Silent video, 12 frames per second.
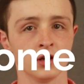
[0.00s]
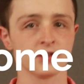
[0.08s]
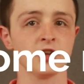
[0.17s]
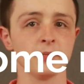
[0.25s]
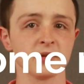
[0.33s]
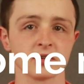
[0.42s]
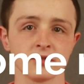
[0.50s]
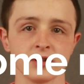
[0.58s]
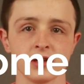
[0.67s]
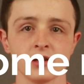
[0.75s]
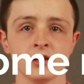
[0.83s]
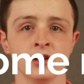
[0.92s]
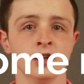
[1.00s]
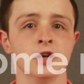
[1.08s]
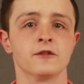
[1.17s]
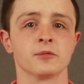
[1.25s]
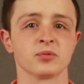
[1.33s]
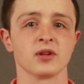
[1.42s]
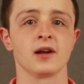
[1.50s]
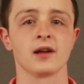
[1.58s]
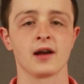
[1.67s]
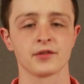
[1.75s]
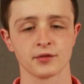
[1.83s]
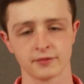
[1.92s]
Typically, if a plant
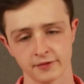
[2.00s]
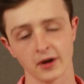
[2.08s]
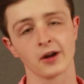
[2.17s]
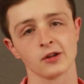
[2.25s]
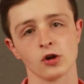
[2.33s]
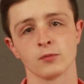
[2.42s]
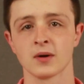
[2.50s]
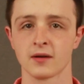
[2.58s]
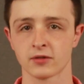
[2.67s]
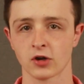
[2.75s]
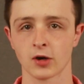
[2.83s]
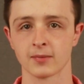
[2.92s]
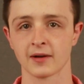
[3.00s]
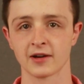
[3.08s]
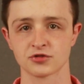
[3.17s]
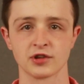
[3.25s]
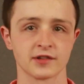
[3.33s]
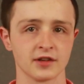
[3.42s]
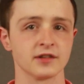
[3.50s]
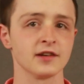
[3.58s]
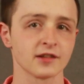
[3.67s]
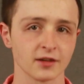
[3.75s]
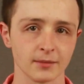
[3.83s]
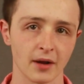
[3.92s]
has a very low amount of carbohydrates and a
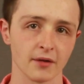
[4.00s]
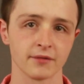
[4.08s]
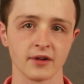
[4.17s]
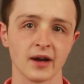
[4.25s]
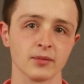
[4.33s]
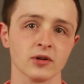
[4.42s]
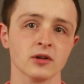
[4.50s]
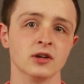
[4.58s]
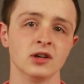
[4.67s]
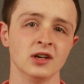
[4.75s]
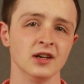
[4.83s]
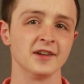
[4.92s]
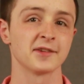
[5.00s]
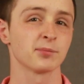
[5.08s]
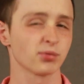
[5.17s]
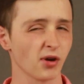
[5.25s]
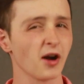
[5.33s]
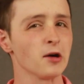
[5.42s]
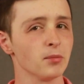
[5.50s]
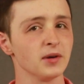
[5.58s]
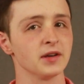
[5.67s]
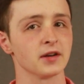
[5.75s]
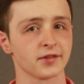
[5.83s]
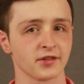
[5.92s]
decent amount of fiber, it's
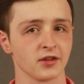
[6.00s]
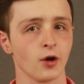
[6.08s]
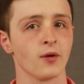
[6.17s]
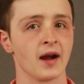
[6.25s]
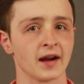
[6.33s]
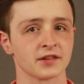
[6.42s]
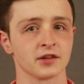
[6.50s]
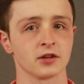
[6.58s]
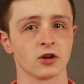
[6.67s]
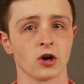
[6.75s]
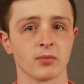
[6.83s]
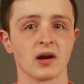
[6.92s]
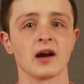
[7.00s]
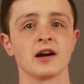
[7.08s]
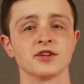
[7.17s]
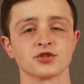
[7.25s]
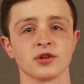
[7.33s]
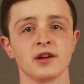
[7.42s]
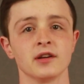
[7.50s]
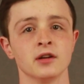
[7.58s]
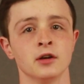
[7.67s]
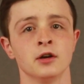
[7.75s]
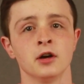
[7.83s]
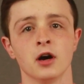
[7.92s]
probably a slow-acting carbohydrate.
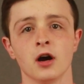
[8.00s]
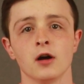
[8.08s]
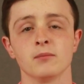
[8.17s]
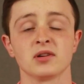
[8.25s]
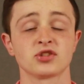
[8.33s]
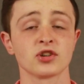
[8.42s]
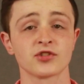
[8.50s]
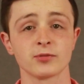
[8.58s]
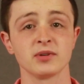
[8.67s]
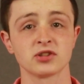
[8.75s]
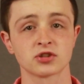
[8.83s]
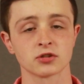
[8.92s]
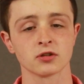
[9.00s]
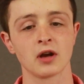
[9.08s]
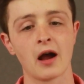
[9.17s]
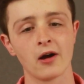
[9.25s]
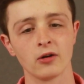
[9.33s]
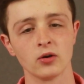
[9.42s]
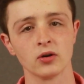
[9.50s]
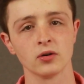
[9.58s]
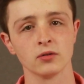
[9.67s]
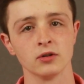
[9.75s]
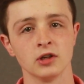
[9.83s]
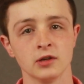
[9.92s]
But just to be sure,
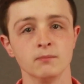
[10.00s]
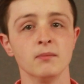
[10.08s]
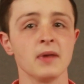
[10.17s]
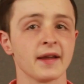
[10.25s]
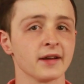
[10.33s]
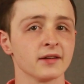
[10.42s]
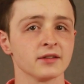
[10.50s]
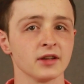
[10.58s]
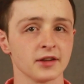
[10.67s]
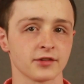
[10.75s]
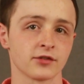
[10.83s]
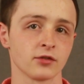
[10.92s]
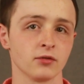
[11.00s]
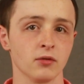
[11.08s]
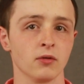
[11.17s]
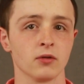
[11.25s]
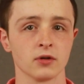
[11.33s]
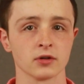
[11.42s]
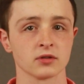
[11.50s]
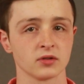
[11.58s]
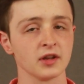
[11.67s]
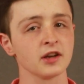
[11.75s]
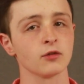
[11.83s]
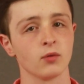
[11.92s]
I'll make a list or
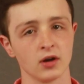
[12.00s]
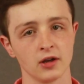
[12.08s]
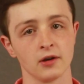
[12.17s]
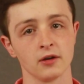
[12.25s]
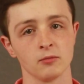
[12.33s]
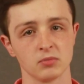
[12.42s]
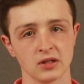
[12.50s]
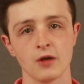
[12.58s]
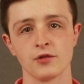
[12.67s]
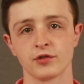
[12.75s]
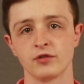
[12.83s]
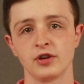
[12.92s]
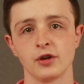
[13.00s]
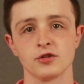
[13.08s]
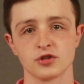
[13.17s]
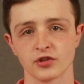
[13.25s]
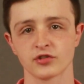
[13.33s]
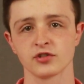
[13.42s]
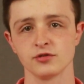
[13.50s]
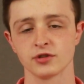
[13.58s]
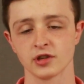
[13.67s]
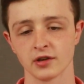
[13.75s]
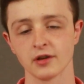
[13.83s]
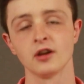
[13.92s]
link one below this video just so you
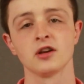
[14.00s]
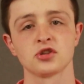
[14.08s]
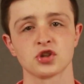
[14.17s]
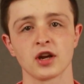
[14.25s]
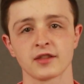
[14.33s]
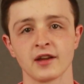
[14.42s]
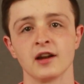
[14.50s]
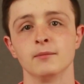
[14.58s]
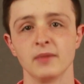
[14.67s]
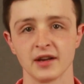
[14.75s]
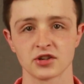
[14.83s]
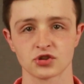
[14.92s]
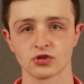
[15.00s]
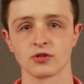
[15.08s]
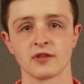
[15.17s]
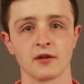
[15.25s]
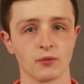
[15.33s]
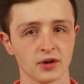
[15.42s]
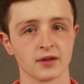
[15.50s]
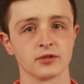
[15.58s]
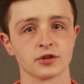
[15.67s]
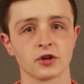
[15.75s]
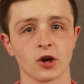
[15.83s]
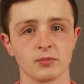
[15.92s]
can check that and make sure that whatever
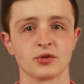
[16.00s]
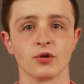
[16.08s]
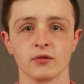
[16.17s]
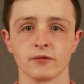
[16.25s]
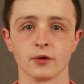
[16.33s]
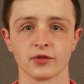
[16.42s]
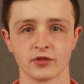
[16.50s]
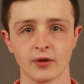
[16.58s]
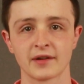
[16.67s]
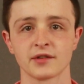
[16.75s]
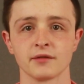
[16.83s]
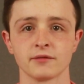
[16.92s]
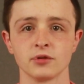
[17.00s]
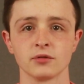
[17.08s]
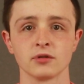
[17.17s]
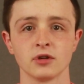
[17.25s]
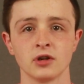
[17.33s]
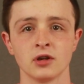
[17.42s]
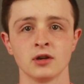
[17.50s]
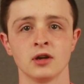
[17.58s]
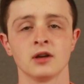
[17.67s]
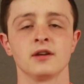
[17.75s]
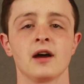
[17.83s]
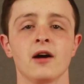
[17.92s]
your carb you're going for is slow-acting food.
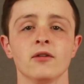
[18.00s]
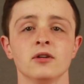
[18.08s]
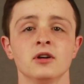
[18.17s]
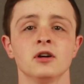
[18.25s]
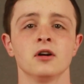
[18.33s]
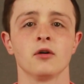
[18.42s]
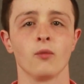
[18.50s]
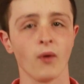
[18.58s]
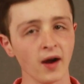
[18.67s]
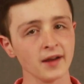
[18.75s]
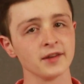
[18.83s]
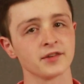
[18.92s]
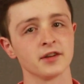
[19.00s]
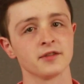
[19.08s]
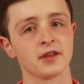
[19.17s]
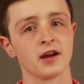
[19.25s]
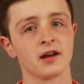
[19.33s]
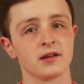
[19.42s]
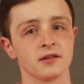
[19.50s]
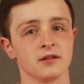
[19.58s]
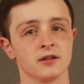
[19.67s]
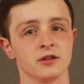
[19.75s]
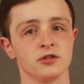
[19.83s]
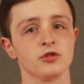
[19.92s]
Now, why is it that
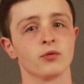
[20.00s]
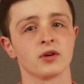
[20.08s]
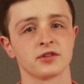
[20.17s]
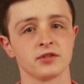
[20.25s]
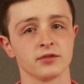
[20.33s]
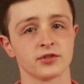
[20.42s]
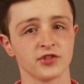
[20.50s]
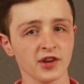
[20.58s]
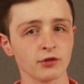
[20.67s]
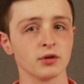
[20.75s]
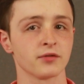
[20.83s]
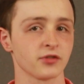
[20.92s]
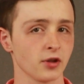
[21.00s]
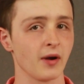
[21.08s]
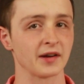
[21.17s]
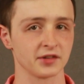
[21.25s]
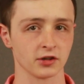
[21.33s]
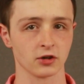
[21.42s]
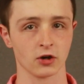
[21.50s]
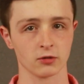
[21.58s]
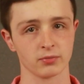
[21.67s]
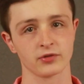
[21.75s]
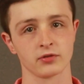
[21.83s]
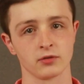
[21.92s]
you want to stick with slow-acting
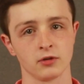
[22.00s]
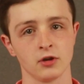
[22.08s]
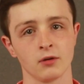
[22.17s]
carbs?